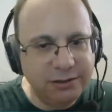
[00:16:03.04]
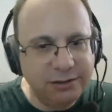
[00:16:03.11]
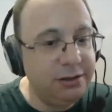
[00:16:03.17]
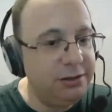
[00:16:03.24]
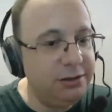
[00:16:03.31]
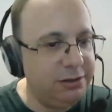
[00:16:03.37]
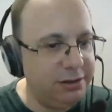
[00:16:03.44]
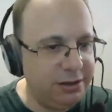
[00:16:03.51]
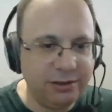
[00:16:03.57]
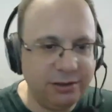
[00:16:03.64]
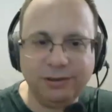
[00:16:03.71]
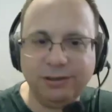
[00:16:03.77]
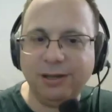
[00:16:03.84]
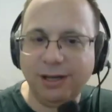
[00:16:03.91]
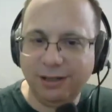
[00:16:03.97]
in
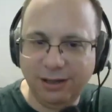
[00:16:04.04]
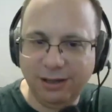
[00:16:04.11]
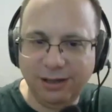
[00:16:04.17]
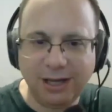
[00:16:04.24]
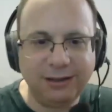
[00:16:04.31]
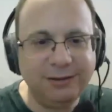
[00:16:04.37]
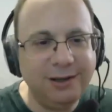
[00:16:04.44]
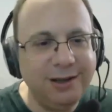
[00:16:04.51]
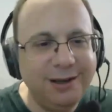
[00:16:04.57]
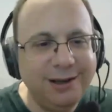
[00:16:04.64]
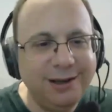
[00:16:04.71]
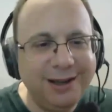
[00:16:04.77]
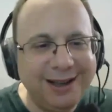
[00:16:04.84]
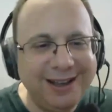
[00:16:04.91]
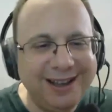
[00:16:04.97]
Unicode, I did
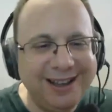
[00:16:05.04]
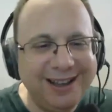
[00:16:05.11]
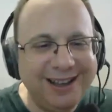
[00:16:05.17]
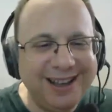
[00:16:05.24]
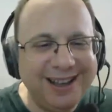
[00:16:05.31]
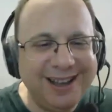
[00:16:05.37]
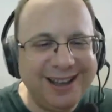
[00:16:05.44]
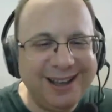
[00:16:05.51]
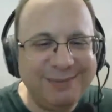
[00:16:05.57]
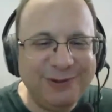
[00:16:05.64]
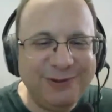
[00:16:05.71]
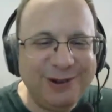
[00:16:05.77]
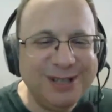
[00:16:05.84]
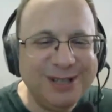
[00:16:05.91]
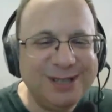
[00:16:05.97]
that.
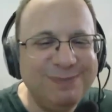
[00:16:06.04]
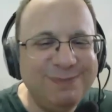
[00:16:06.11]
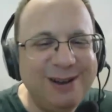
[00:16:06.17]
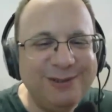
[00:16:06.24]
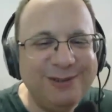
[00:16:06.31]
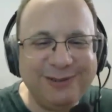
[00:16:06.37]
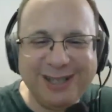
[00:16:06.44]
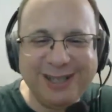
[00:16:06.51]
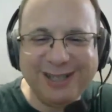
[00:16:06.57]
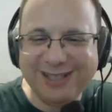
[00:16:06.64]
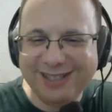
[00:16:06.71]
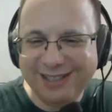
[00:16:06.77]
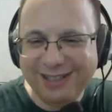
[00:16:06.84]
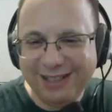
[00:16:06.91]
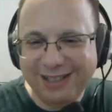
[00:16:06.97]
Performance
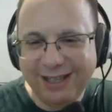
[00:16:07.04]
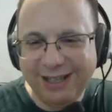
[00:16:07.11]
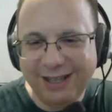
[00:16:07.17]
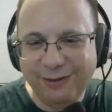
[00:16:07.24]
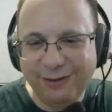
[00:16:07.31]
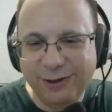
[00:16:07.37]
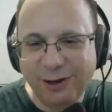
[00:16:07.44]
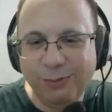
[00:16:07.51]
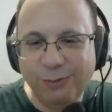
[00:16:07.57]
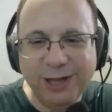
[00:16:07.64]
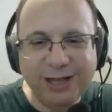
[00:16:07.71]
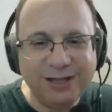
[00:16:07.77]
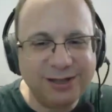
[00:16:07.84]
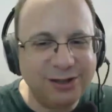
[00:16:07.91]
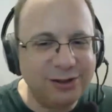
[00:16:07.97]
boundaries of
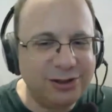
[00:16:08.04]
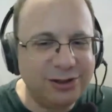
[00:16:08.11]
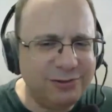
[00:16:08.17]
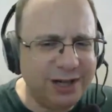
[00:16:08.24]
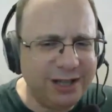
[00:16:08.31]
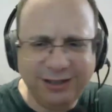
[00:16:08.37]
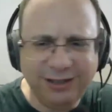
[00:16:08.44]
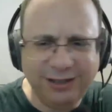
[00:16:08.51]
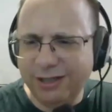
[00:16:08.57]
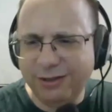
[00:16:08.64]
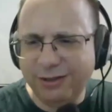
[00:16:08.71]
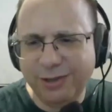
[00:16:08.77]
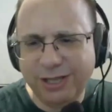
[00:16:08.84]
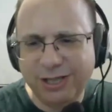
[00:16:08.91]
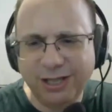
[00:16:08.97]
complex search criteria,
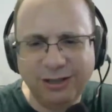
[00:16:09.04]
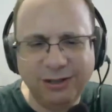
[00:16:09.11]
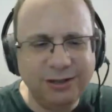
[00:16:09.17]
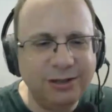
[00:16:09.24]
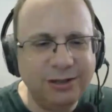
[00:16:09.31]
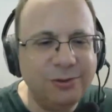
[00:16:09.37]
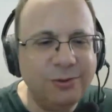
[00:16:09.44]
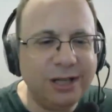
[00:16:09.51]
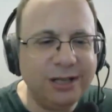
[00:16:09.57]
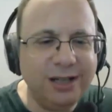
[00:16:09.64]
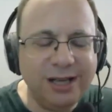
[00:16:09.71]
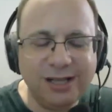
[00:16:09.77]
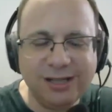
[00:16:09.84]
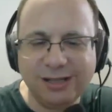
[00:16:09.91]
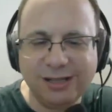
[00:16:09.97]
which I don't know what it
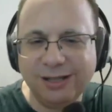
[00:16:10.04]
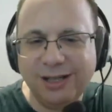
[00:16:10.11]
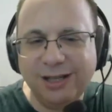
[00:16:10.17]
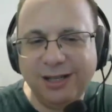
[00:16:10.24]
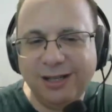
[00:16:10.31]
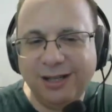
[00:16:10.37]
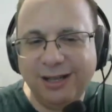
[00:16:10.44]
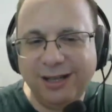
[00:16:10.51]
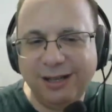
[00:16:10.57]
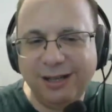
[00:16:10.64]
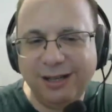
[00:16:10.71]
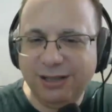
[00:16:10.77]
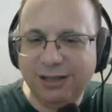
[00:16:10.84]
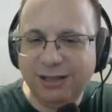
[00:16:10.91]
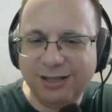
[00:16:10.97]
is,
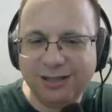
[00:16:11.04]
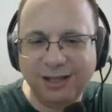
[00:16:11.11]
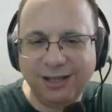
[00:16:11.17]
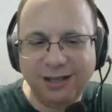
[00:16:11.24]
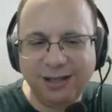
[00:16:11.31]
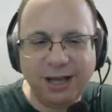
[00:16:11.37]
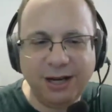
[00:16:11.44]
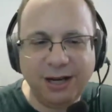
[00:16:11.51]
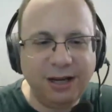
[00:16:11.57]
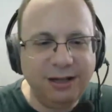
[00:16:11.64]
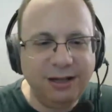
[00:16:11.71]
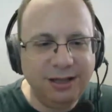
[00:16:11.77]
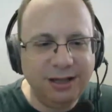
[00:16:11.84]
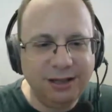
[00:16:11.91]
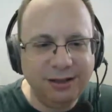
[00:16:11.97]
but it's an
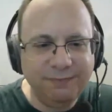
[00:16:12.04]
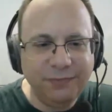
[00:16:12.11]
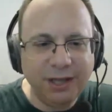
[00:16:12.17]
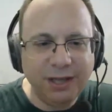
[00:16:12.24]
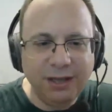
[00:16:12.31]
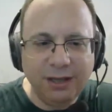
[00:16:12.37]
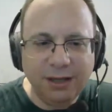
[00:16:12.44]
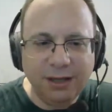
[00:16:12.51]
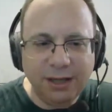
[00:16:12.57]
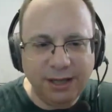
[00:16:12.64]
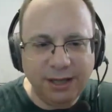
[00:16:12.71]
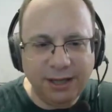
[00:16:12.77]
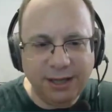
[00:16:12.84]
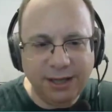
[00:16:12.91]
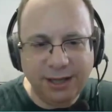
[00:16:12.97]
idea.
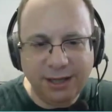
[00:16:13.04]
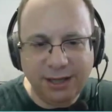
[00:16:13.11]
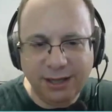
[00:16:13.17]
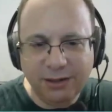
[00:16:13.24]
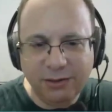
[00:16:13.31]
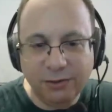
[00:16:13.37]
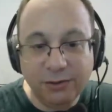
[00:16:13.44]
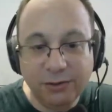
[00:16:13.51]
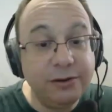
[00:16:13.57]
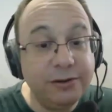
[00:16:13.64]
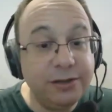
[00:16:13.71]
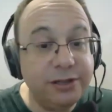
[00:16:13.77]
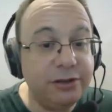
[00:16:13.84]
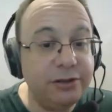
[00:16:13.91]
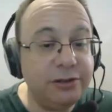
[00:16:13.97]

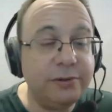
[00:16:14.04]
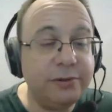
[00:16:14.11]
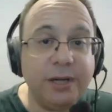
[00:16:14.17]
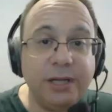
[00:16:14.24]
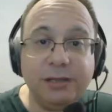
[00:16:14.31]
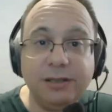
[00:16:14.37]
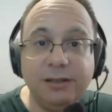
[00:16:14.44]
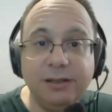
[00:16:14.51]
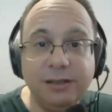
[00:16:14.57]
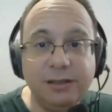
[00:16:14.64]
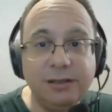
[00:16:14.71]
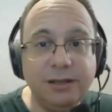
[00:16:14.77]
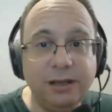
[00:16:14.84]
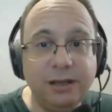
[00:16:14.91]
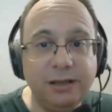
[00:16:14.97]
Concurrent search requests. This
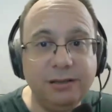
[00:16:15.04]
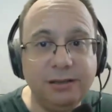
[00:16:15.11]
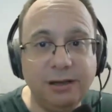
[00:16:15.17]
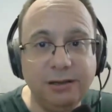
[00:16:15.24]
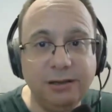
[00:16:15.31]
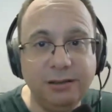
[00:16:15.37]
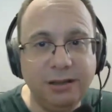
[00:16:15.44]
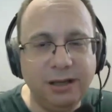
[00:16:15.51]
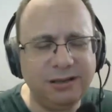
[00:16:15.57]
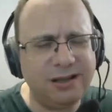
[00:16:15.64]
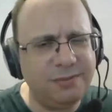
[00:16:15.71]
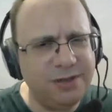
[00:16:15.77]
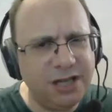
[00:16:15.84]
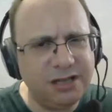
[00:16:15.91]
is like starting like I'm